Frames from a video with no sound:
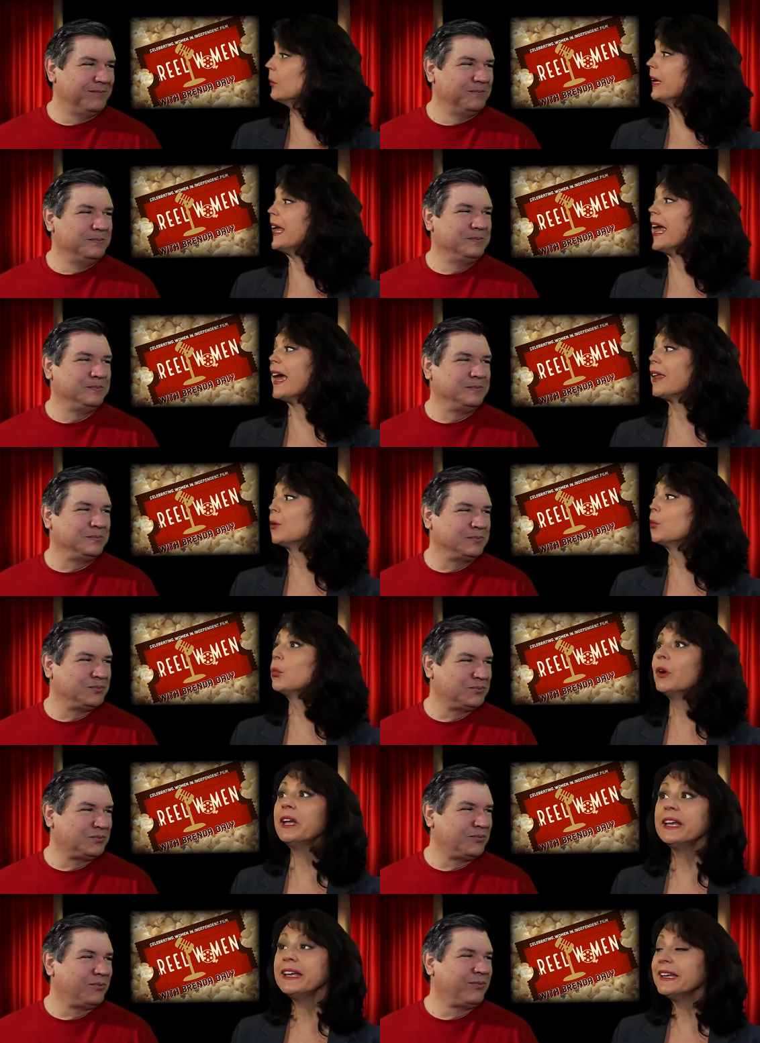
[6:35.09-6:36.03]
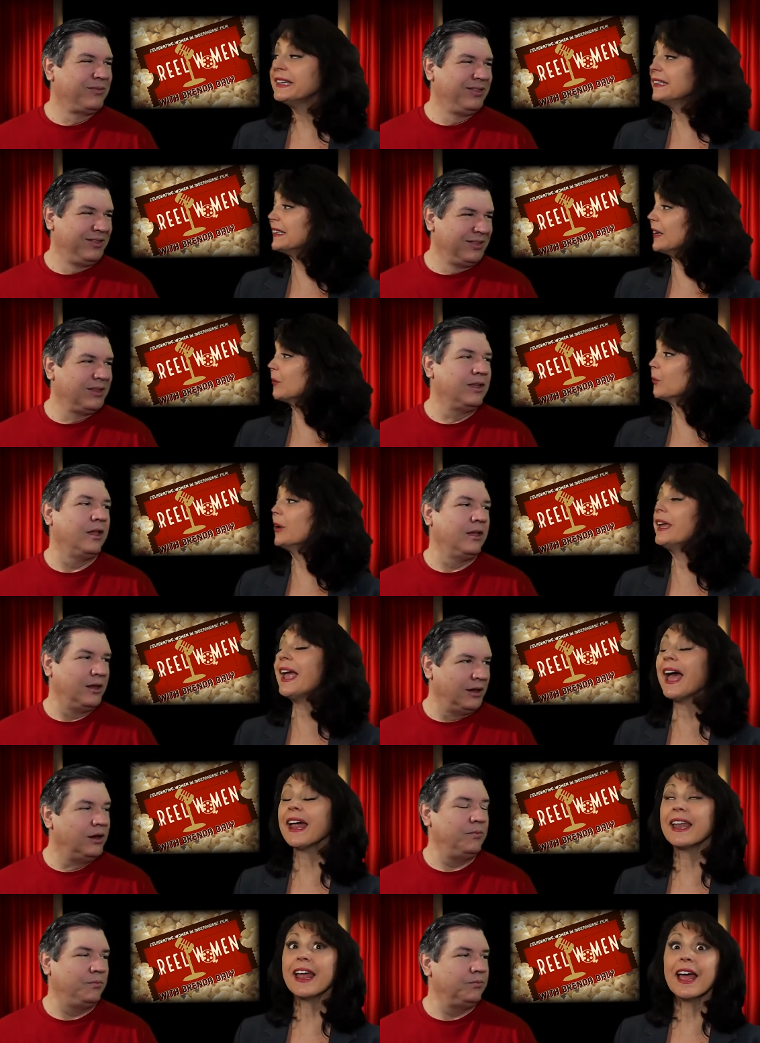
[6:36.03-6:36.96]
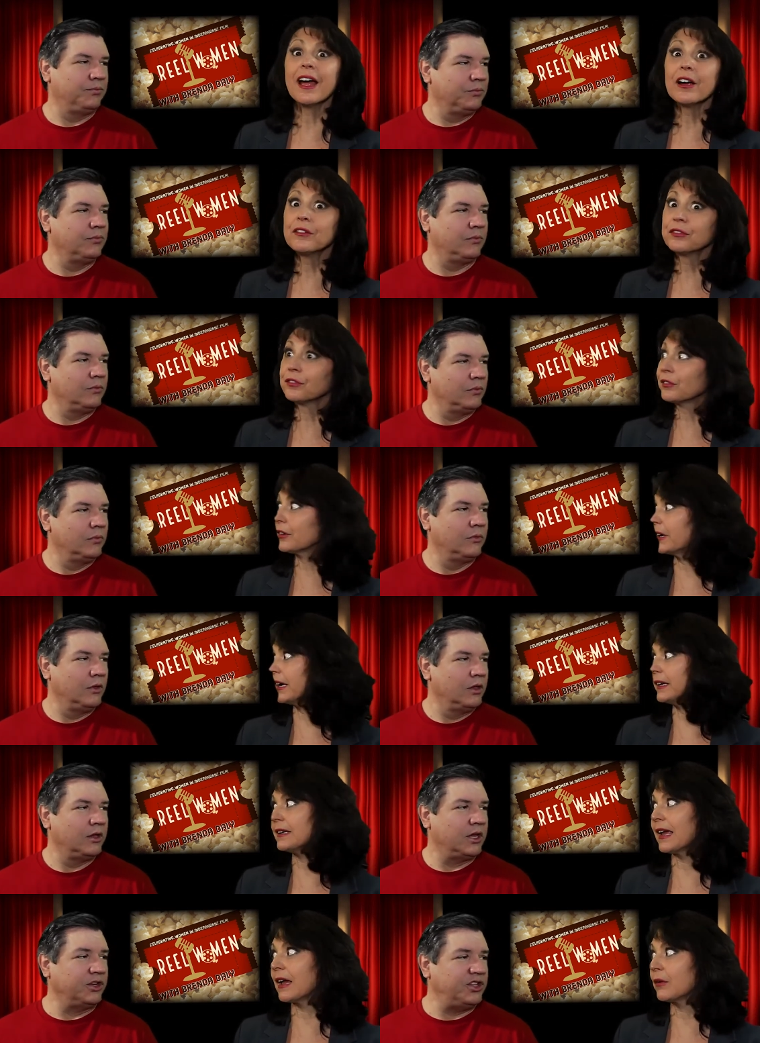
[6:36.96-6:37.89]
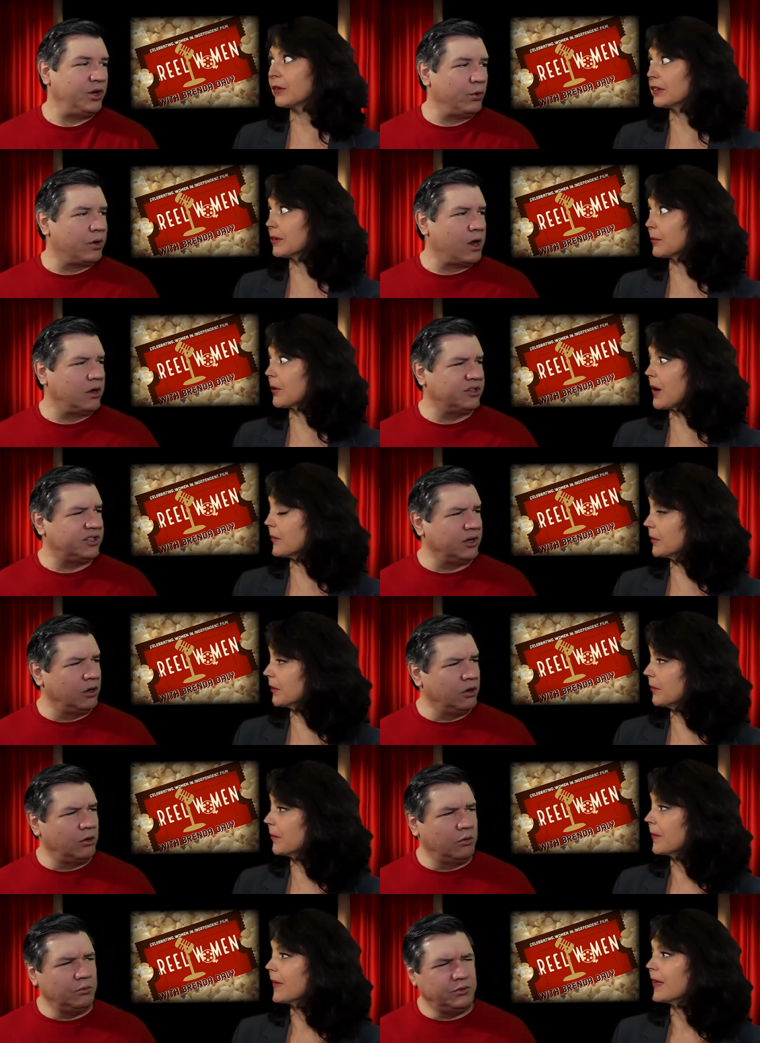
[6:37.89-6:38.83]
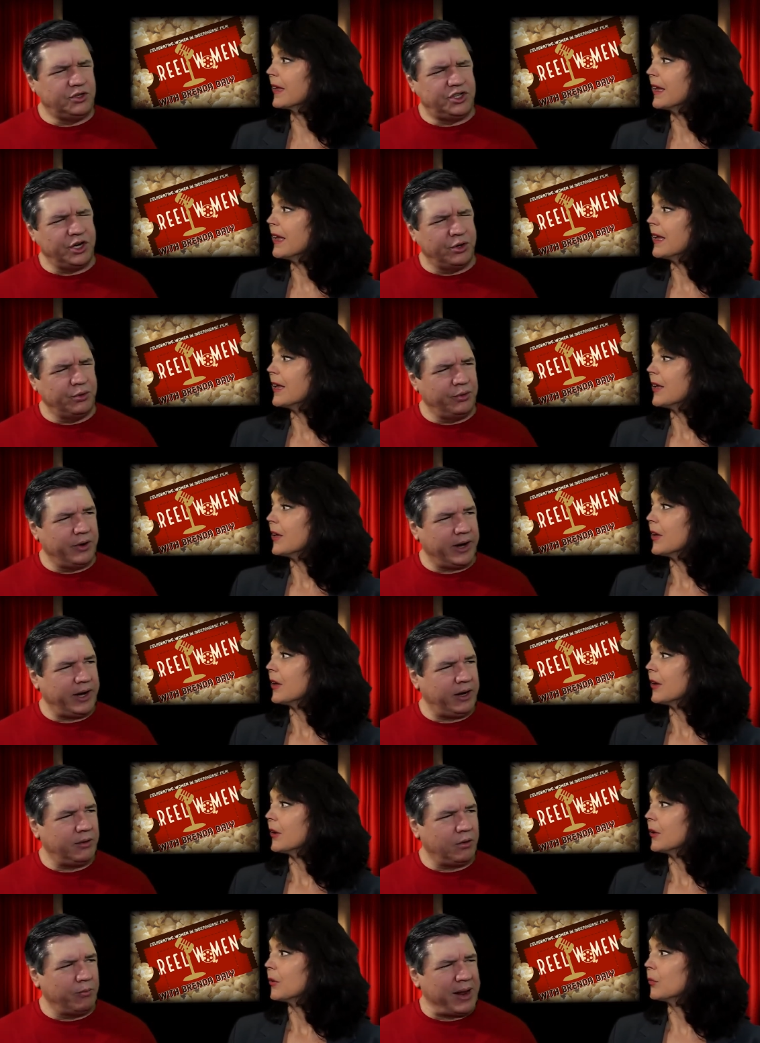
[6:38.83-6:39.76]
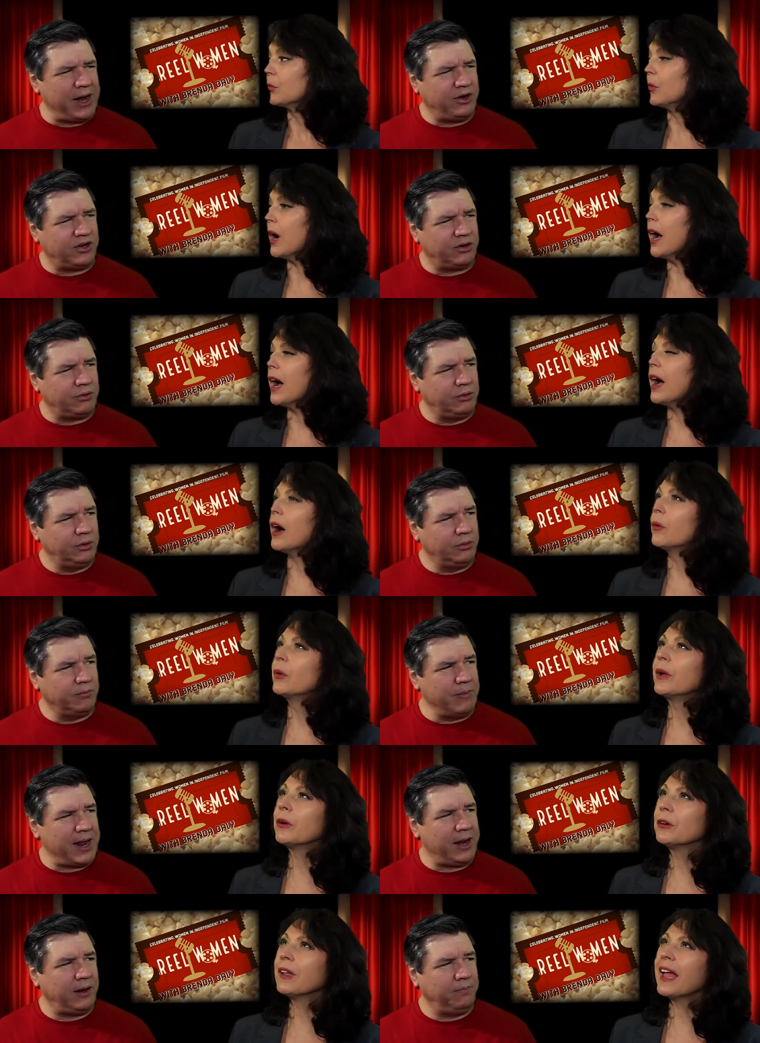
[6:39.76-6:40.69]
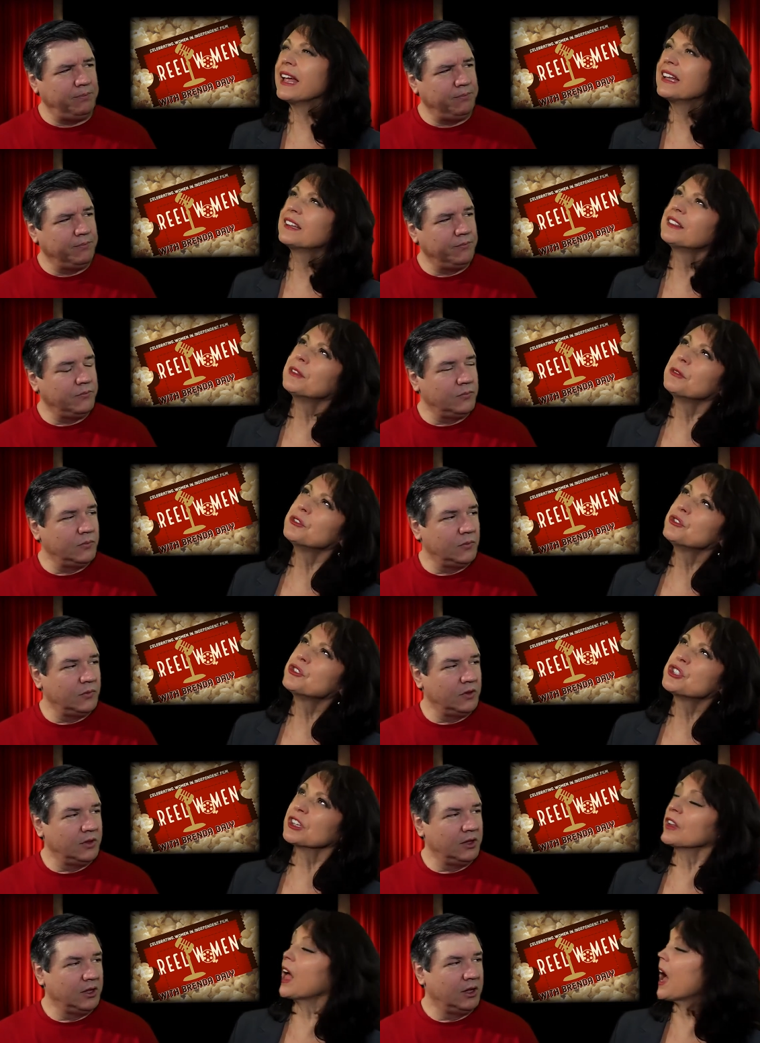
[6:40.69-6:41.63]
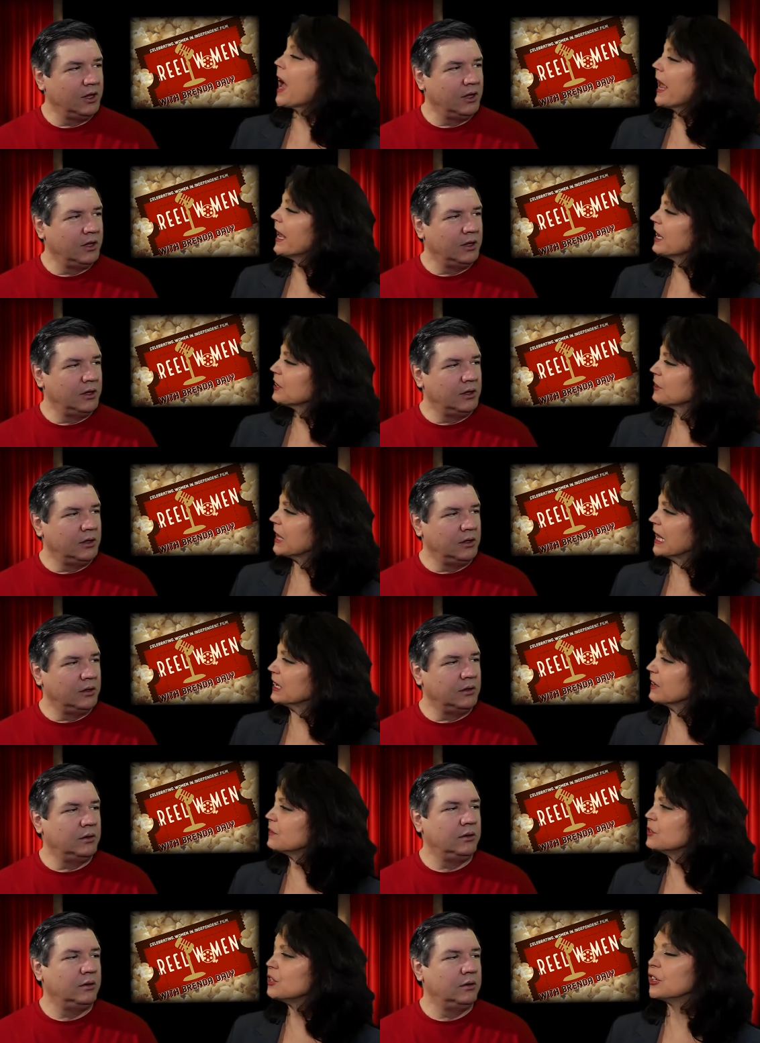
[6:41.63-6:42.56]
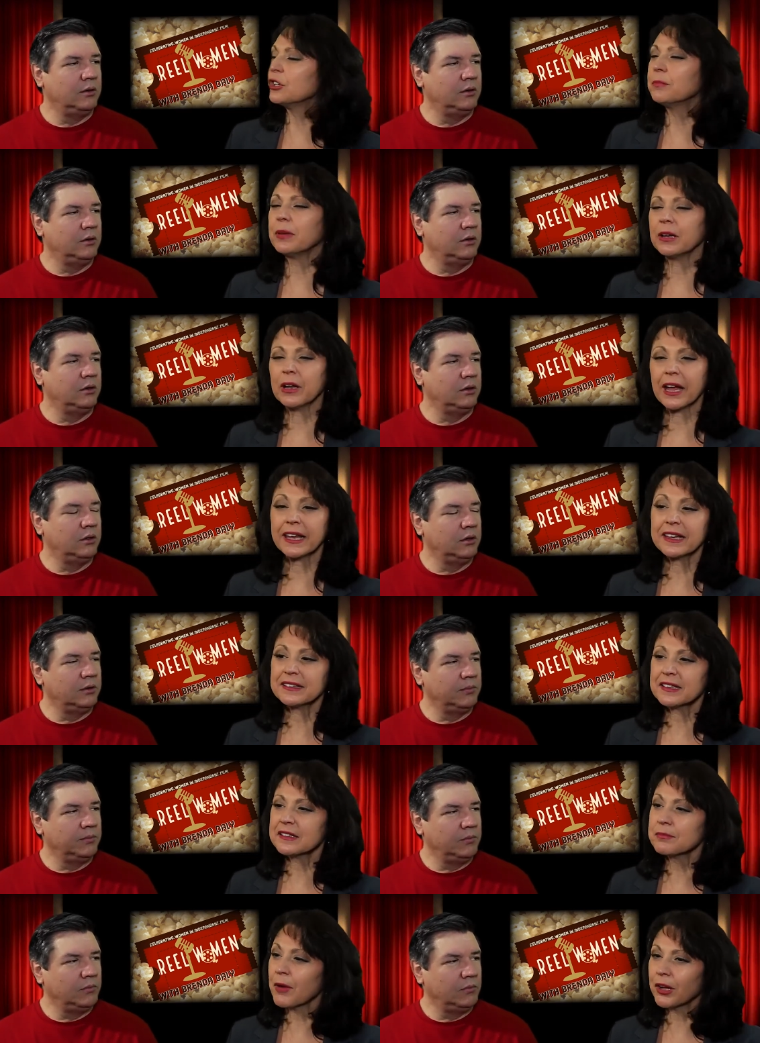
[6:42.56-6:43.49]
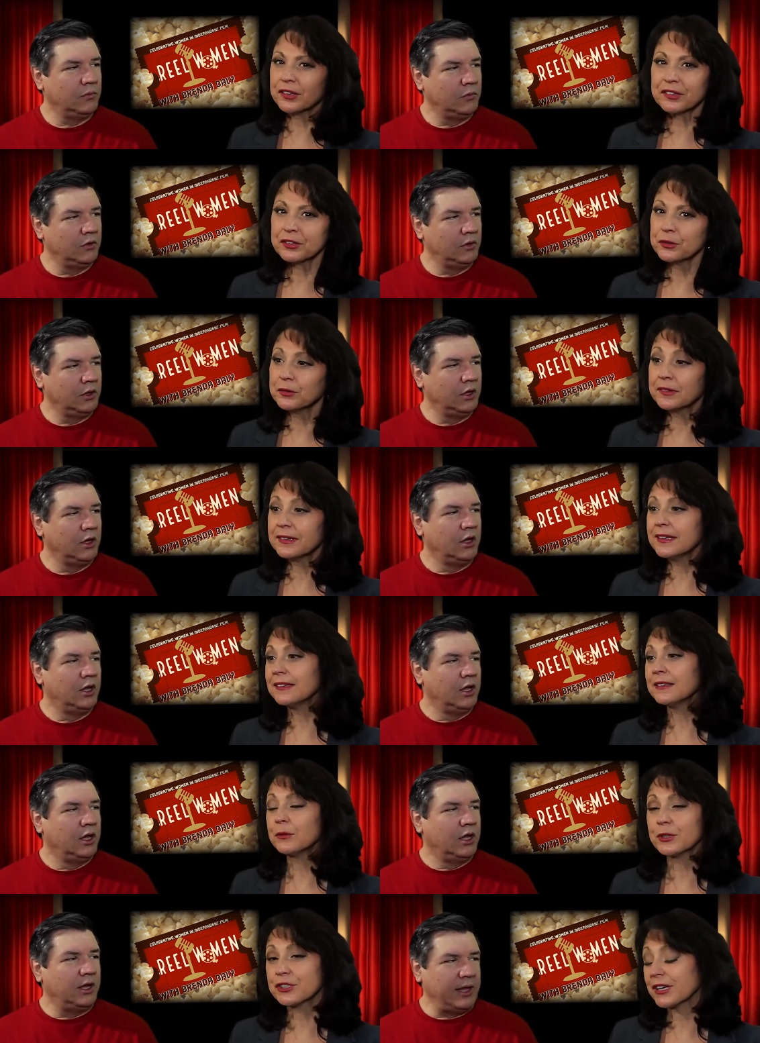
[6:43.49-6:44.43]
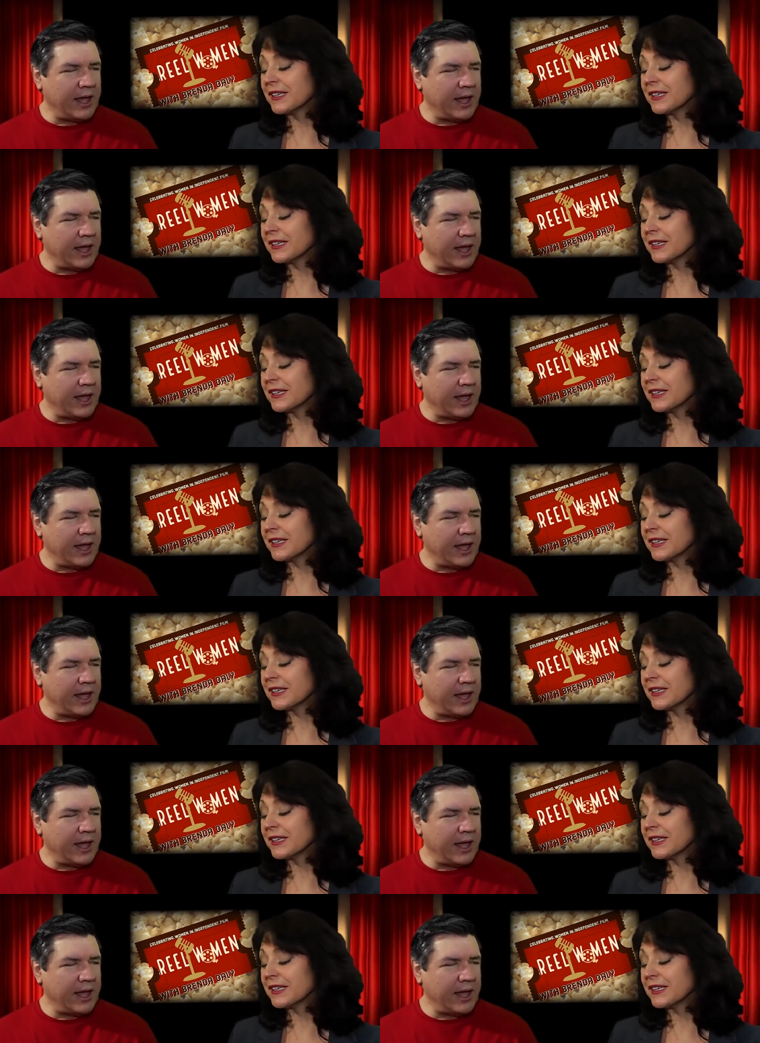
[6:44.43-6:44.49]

Speaker 1: we had wind and we had every day. Because you were also
Speaker 2: problem. June, right? May, June? Uh, we May? were like
Speaker 1: July is end of June, but I guess it's monsoon season, which